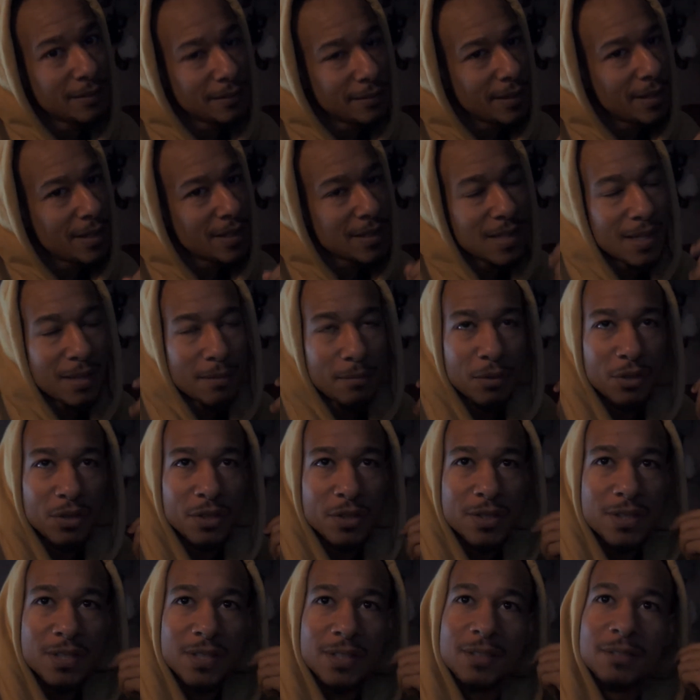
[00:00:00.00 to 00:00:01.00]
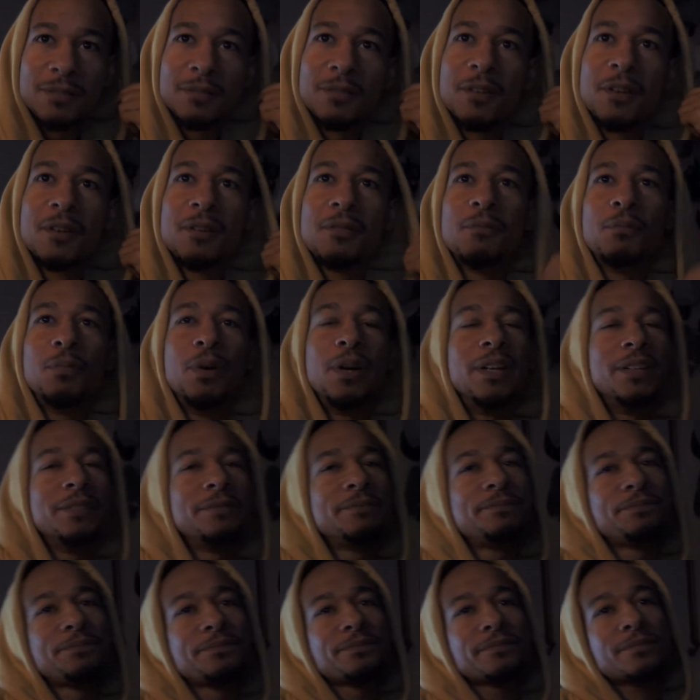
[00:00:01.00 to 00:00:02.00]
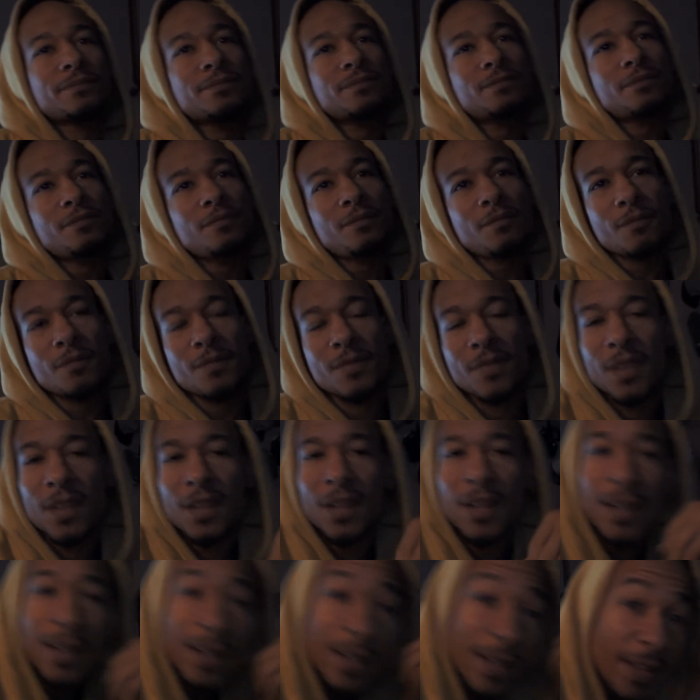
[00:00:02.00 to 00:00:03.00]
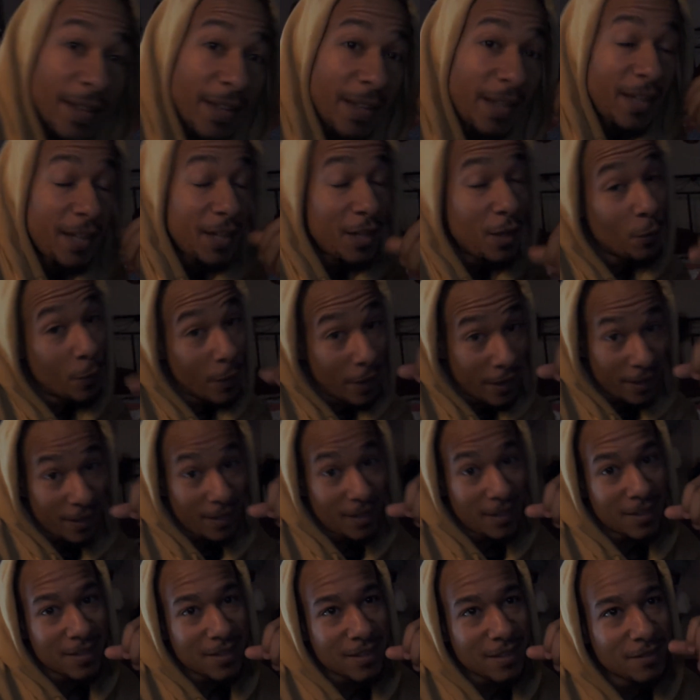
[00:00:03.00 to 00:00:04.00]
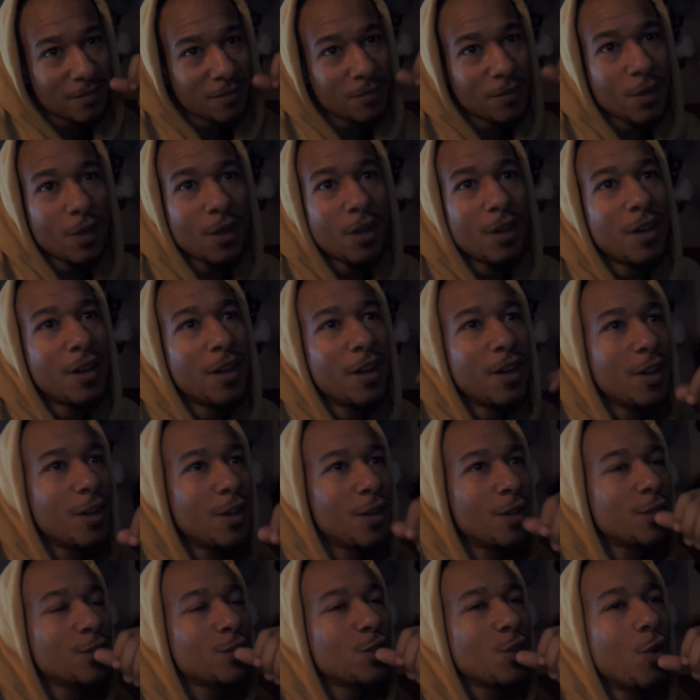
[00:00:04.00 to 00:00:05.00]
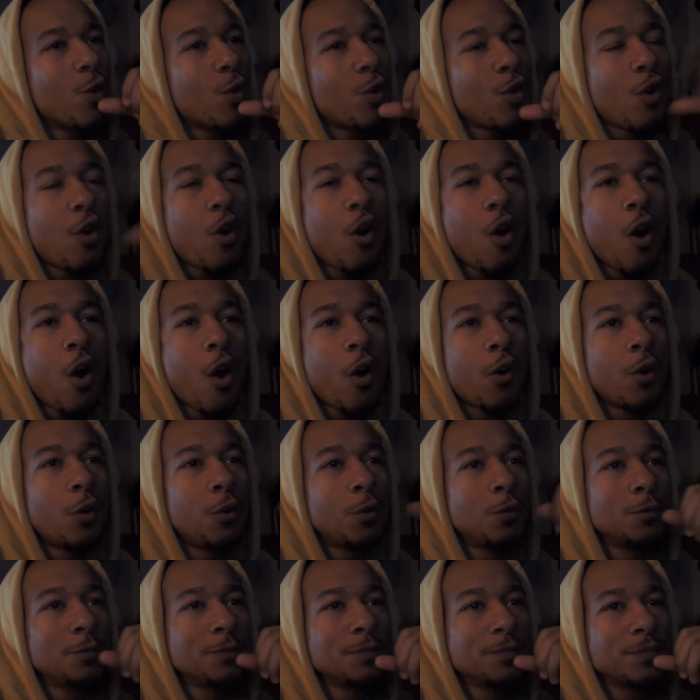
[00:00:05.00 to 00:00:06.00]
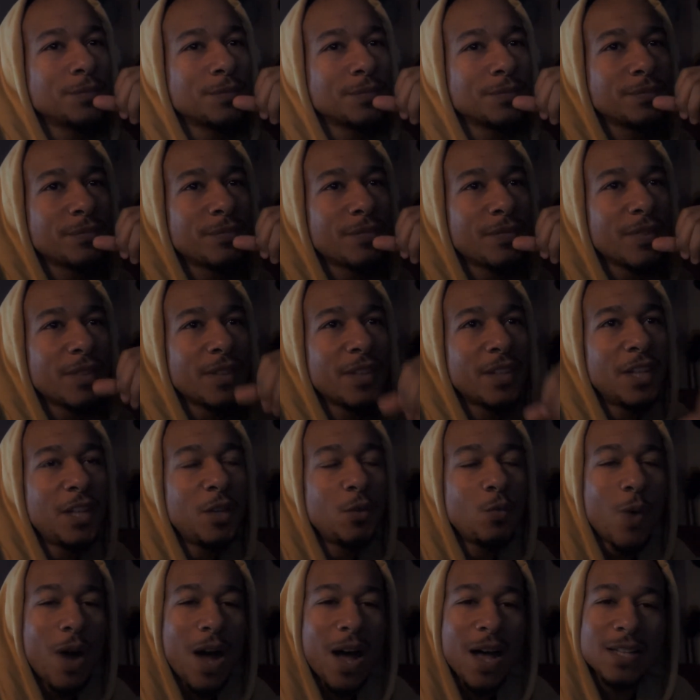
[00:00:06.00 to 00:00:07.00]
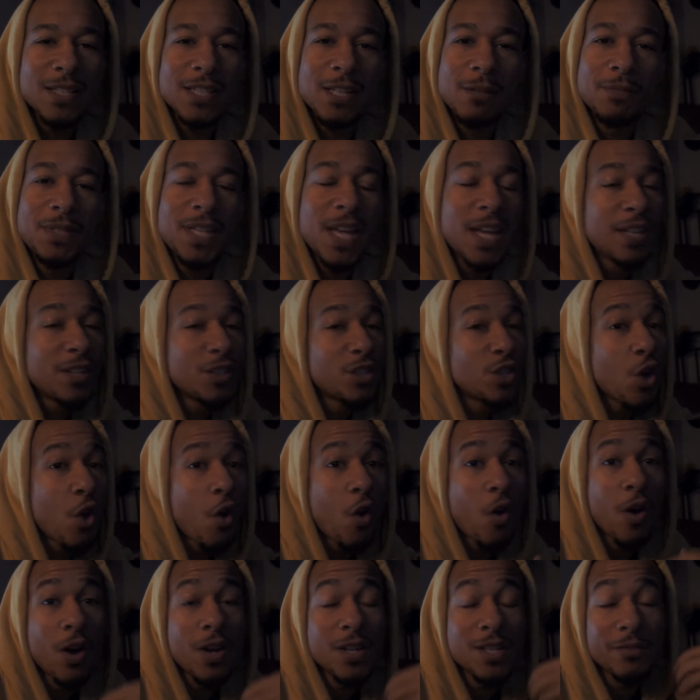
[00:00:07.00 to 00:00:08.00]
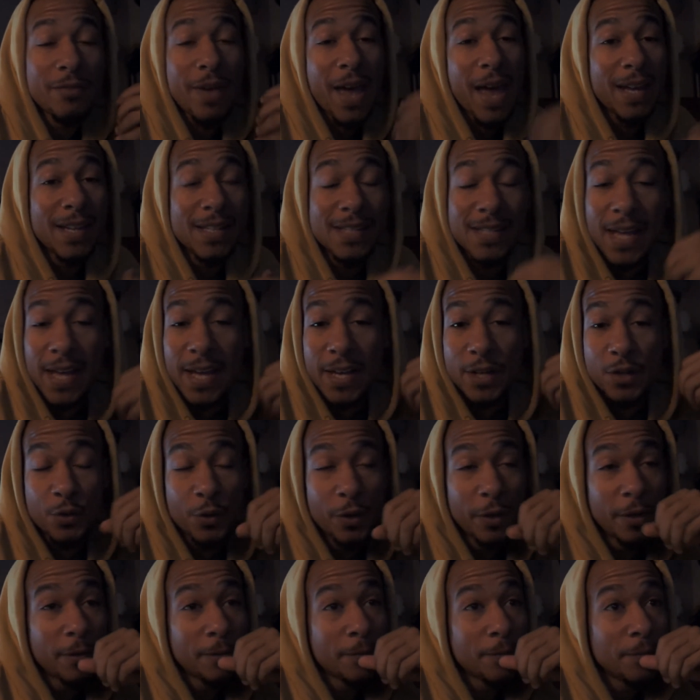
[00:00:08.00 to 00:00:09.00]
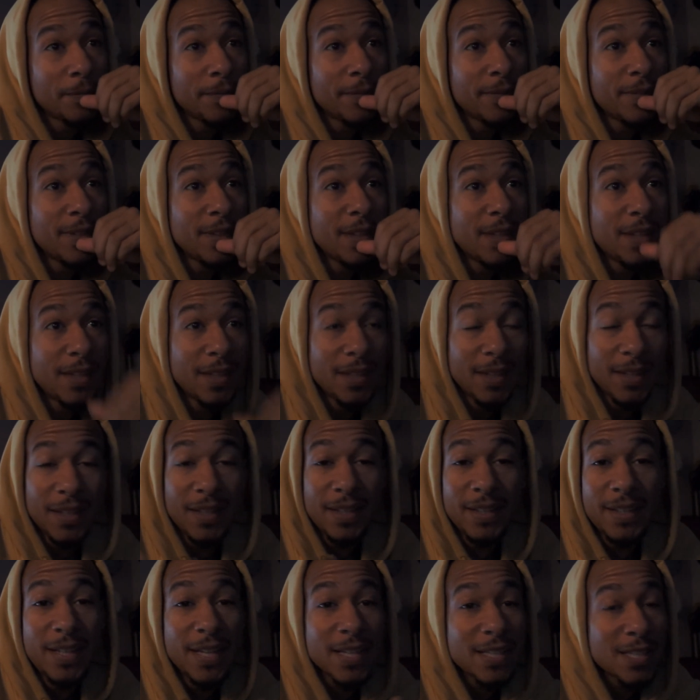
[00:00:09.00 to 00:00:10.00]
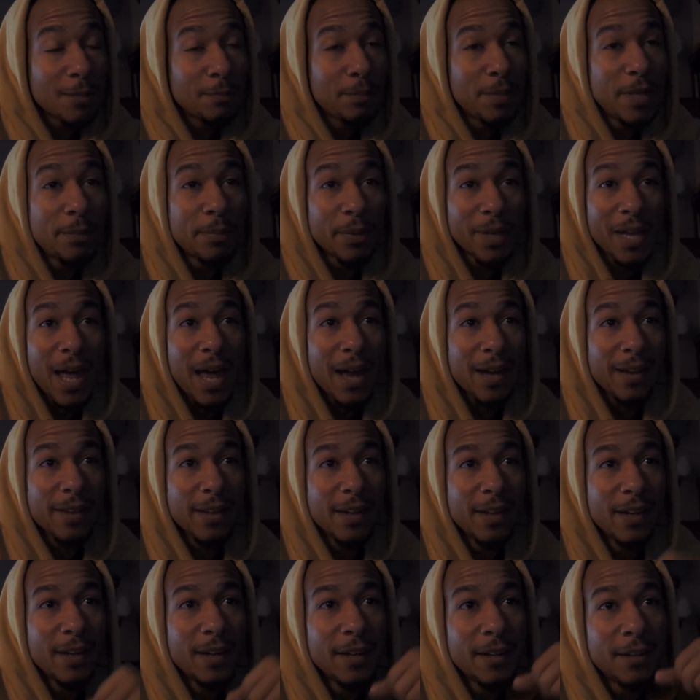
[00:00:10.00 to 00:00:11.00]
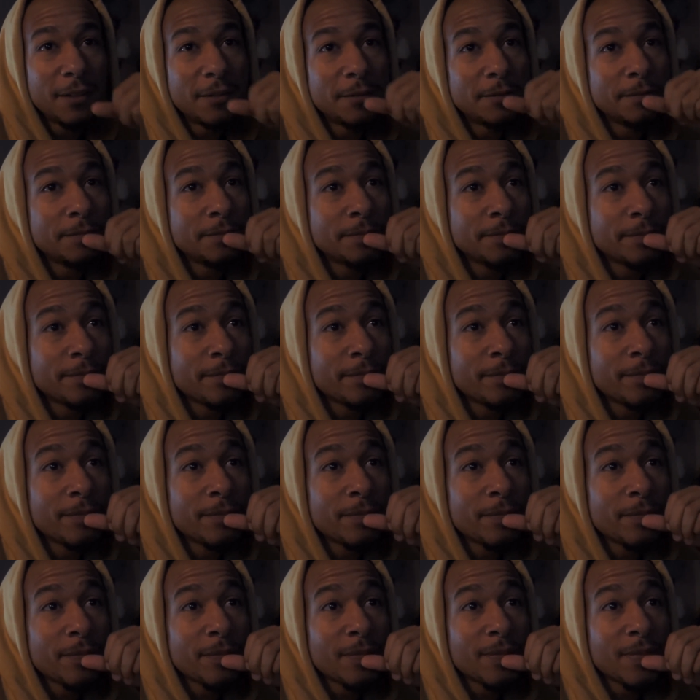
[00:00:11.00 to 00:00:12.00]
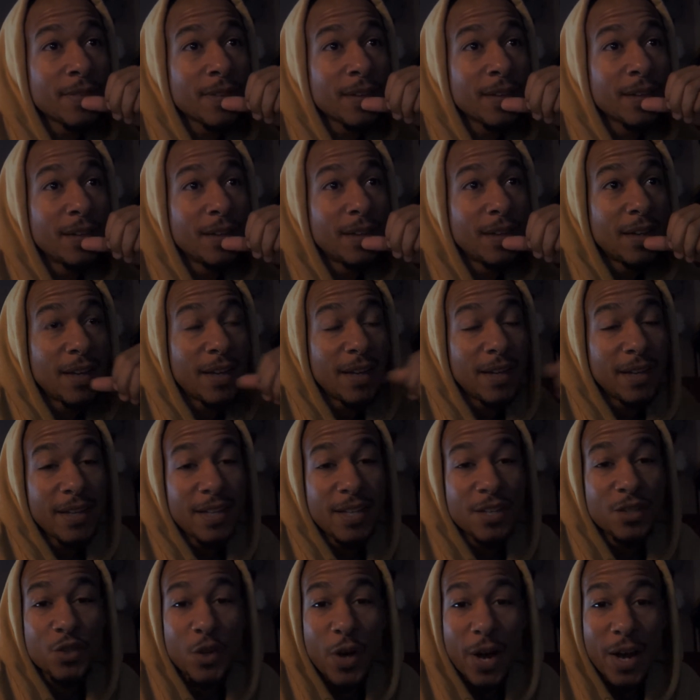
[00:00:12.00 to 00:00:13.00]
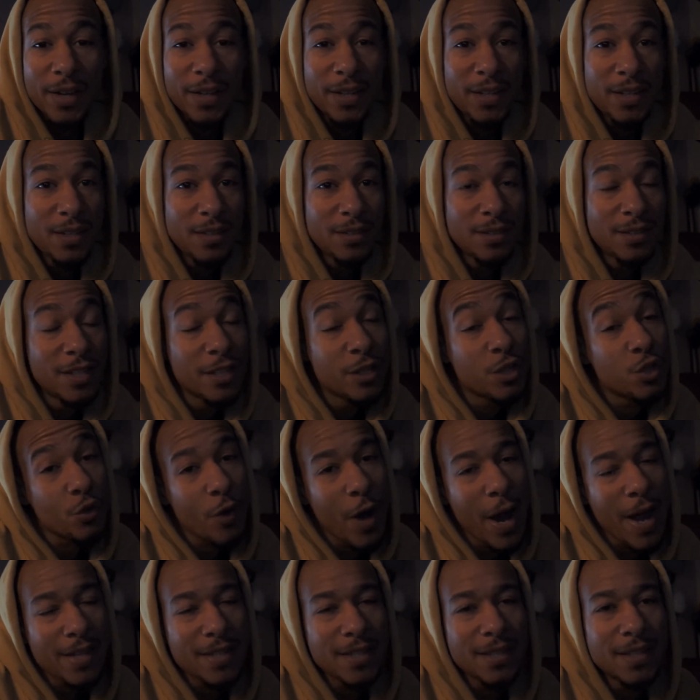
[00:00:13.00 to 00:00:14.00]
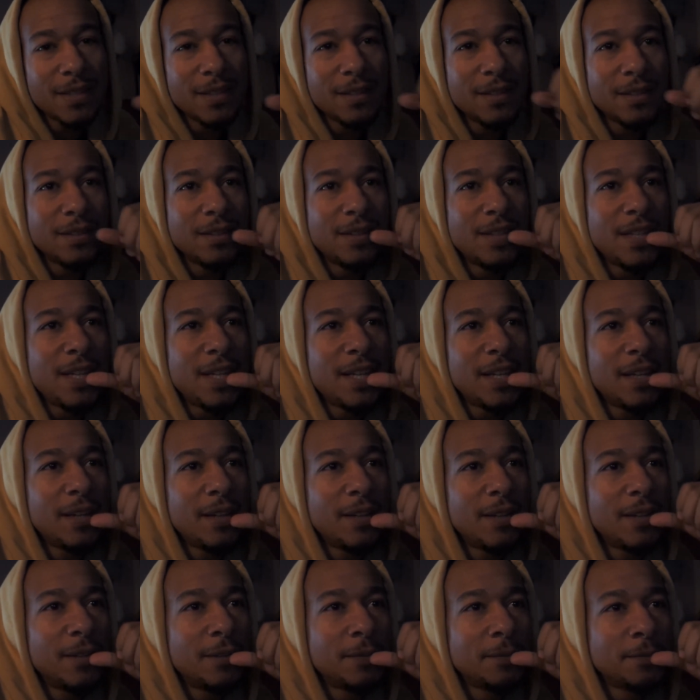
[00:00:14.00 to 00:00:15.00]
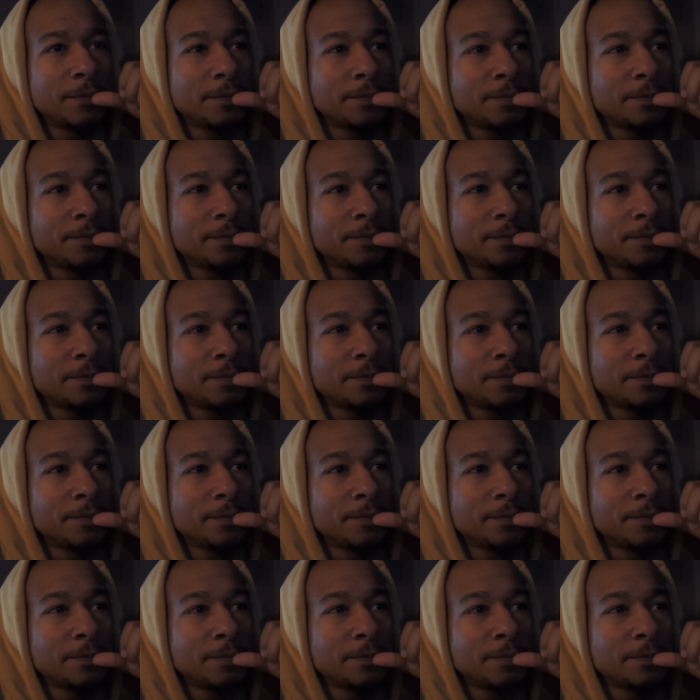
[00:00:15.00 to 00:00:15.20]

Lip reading: That's that bullshit. But anyways, so Carl, he winds up taking charge of Alexandria. He gets the people out of there. And he distracting Negan and them.